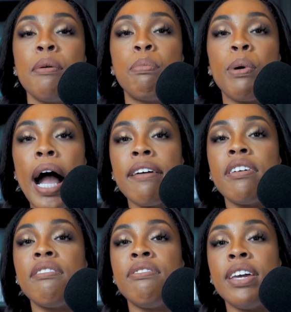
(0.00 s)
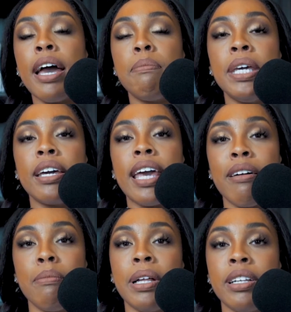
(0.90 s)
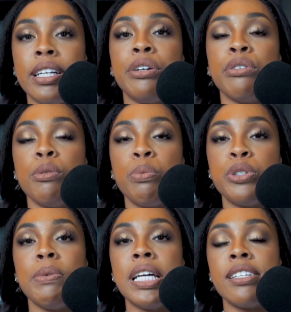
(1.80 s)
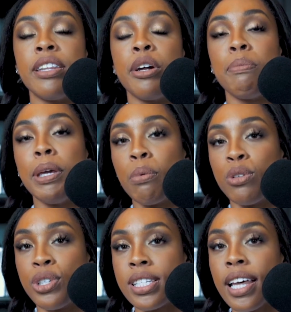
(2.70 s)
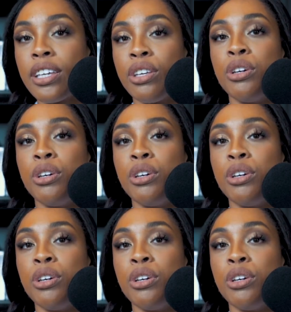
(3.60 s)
private VIP accountability group, which means that there are people just like